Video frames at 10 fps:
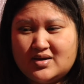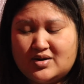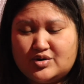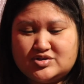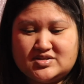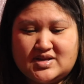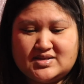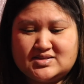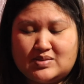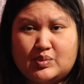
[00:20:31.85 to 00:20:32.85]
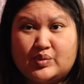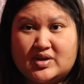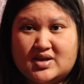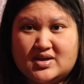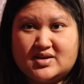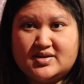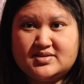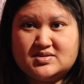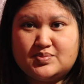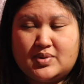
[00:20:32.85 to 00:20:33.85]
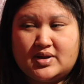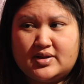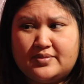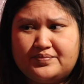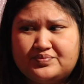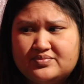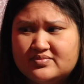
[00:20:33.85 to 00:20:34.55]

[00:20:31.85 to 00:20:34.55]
or to date someone with kids. But um,